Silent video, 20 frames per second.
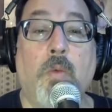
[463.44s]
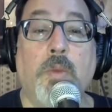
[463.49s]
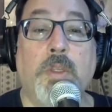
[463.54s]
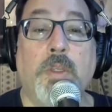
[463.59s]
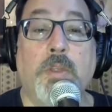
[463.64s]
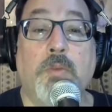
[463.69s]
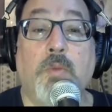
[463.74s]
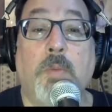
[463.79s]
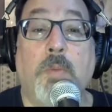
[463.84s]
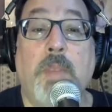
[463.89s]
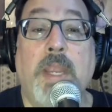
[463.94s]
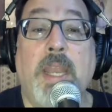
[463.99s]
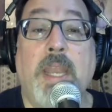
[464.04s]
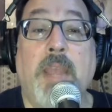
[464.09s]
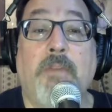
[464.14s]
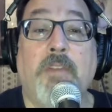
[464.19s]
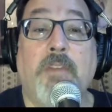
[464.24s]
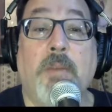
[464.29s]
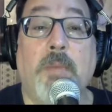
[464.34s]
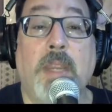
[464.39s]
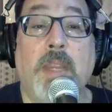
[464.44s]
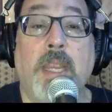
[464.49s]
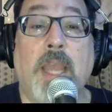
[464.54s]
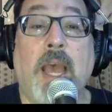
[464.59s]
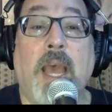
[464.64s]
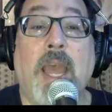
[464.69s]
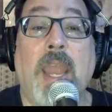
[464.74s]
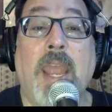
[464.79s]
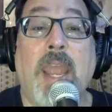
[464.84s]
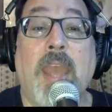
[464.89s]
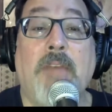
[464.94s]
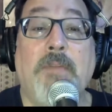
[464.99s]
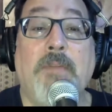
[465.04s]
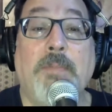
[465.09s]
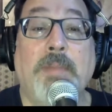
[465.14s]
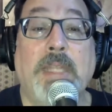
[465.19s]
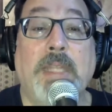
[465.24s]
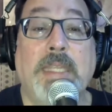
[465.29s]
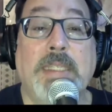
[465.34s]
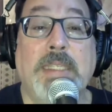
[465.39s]
just repeat after me. I have
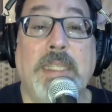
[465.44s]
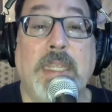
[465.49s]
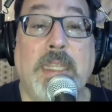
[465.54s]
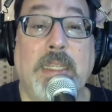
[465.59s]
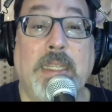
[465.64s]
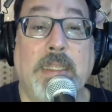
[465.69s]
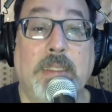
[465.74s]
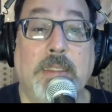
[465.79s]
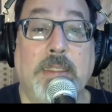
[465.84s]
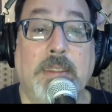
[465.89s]
plenty.